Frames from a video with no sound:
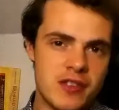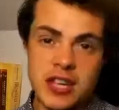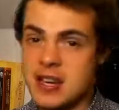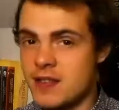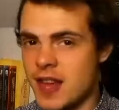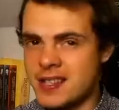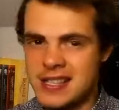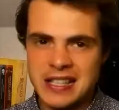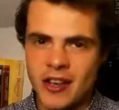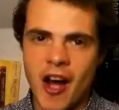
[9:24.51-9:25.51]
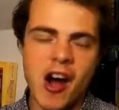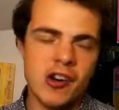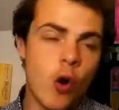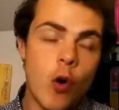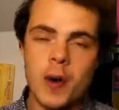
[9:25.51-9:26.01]
she then sees her aunt
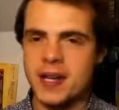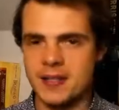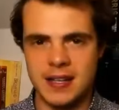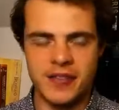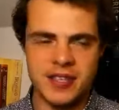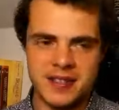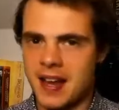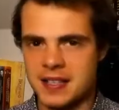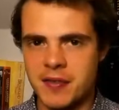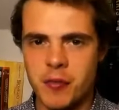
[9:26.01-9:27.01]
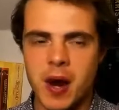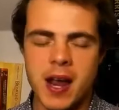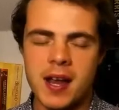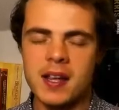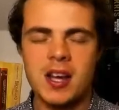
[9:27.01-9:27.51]
always in this negative
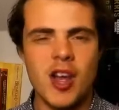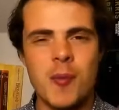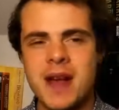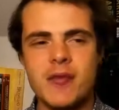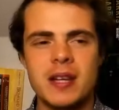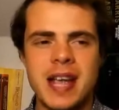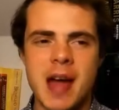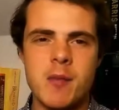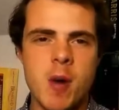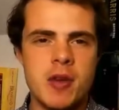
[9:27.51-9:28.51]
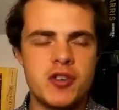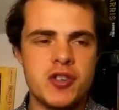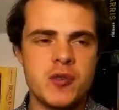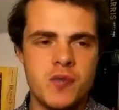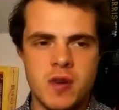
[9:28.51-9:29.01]
way, and we never really get a moment
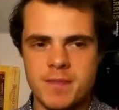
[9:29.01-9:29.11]
to